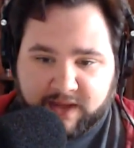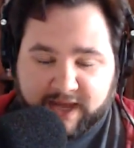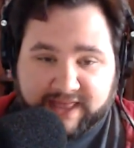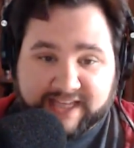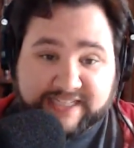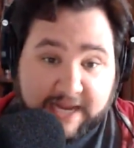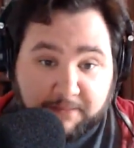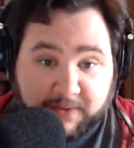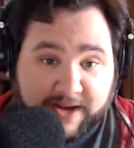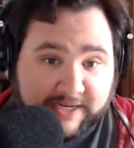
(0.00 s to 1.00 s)
the
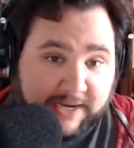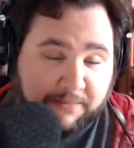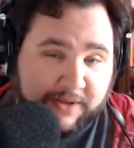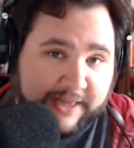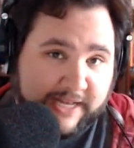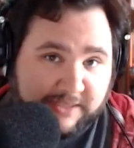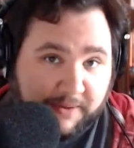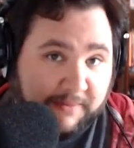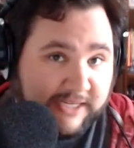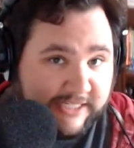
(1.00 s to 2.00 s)
same block template
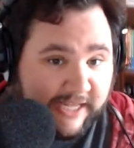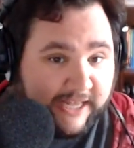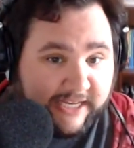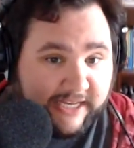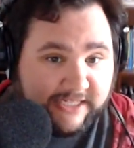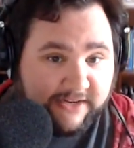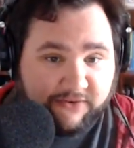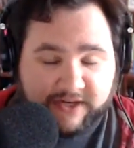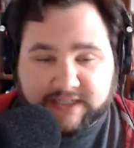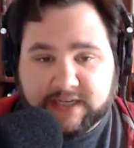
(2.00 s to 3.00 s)
that's maybe slightly
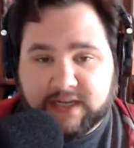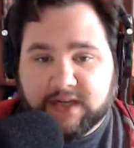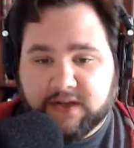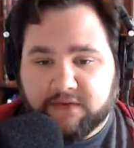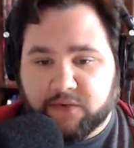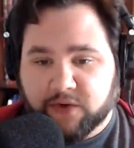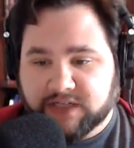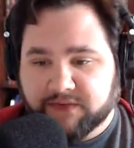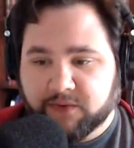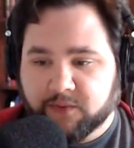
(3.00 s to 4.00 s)
different for
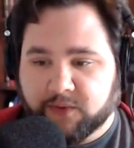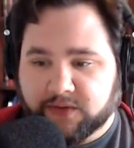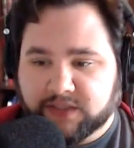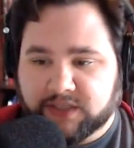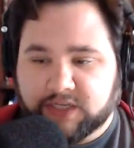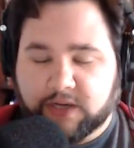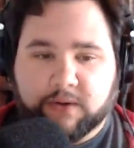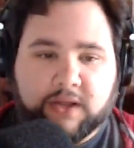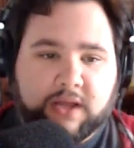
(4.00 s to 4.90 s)
different roles. So